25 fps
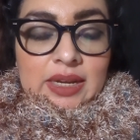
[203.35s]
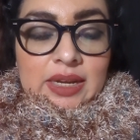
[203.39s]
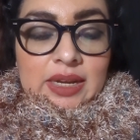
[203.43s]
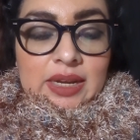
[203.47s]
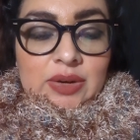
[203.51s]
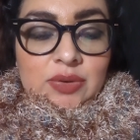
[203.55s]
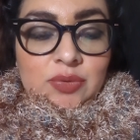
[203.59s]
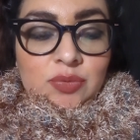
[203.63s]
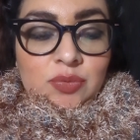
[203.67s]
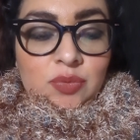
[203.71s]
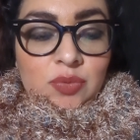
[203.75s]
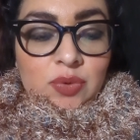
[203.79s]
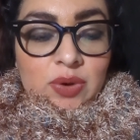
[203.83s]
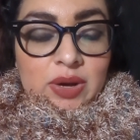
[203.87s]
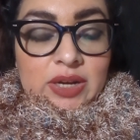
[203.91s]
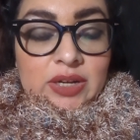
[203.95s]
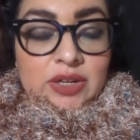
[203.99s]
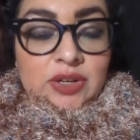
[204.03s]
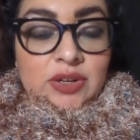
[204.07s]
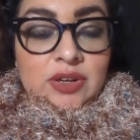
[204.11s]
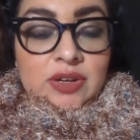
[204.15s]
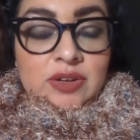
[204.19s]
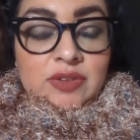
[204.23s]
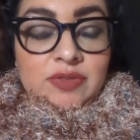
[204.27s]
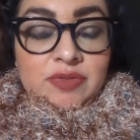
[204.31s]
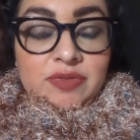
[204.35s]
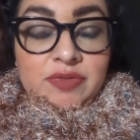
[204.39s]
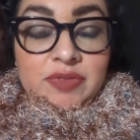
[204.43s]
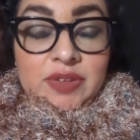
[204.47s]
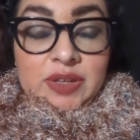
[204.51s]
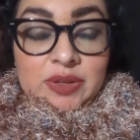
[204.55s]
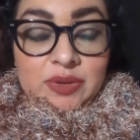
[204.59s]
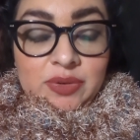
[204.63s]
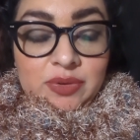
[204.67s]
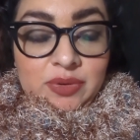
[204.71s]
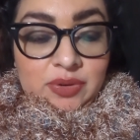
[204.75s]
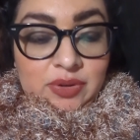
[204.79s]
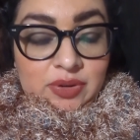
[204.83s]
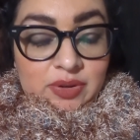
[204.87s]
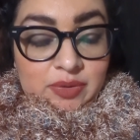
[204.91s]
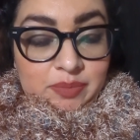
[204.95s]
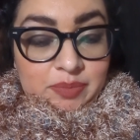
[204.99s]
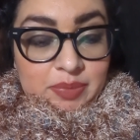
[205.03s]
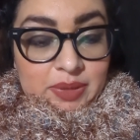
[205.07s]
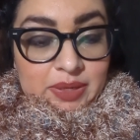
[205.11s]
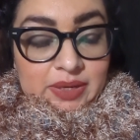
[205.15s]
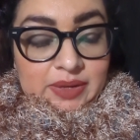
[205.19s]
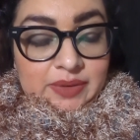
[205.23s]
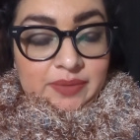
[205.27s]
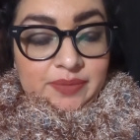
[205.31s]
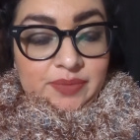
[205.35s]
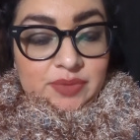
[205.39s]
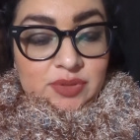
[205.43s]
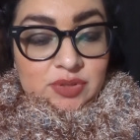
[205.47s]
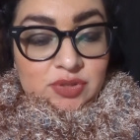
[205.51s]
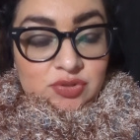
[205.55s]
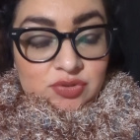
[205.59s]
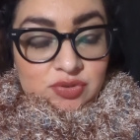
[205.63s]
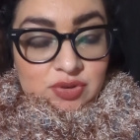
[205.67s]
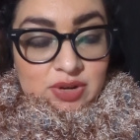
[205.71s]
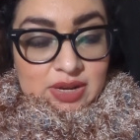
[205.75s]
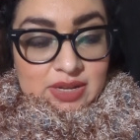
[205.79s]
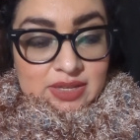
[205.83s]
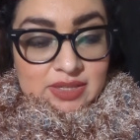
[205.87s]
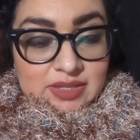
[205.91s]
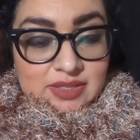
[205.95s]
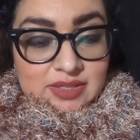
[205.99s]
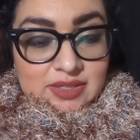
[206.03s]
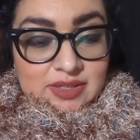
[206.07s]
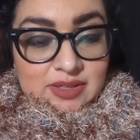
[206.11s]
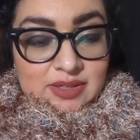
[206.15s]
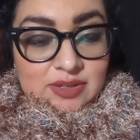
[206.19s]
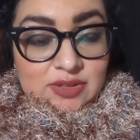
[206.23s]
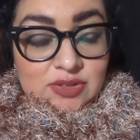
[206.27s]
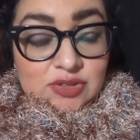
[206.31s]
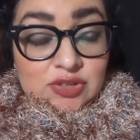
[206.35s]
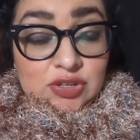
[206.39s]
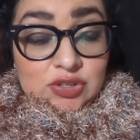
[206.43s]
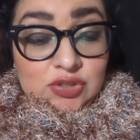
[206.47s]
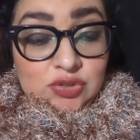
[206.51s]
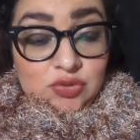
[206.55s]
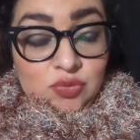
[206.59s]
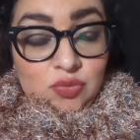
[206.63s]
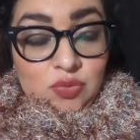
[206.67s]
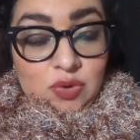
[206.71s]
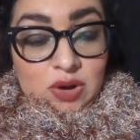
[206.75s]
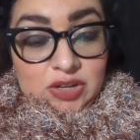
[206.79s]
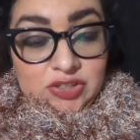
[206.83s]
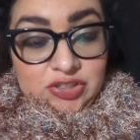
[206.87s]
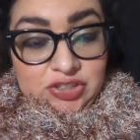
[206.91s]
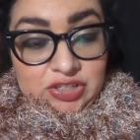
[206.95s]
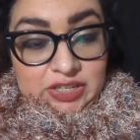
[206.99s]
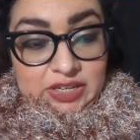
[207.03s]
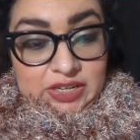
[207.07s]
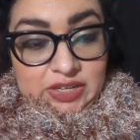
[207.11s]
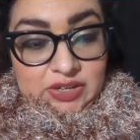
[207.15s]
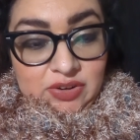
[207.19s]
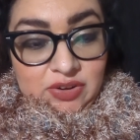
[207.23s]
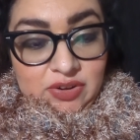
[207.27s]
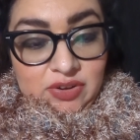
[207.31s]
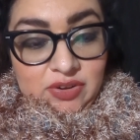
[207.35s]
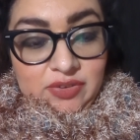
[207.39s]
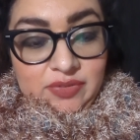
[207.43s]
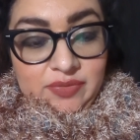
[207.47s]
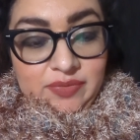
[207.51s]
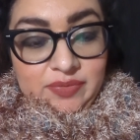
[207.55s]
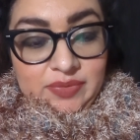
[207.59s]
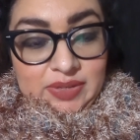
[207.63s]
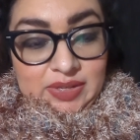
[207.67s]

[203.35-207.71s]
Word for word: and one could feel a bit stressed just watching it all